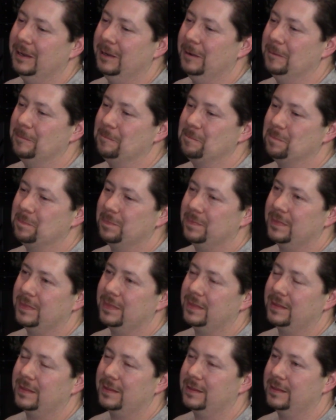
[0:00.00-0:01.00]
In a
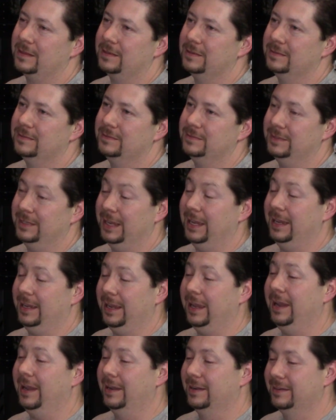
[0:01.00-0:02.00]
mall, yeah. Yeah,
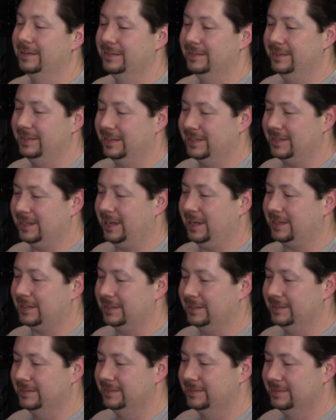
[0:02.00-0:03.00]
yeah,
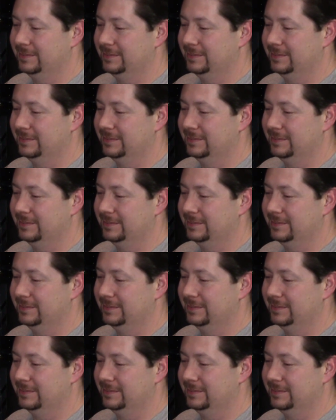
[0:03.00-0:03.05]
exactly.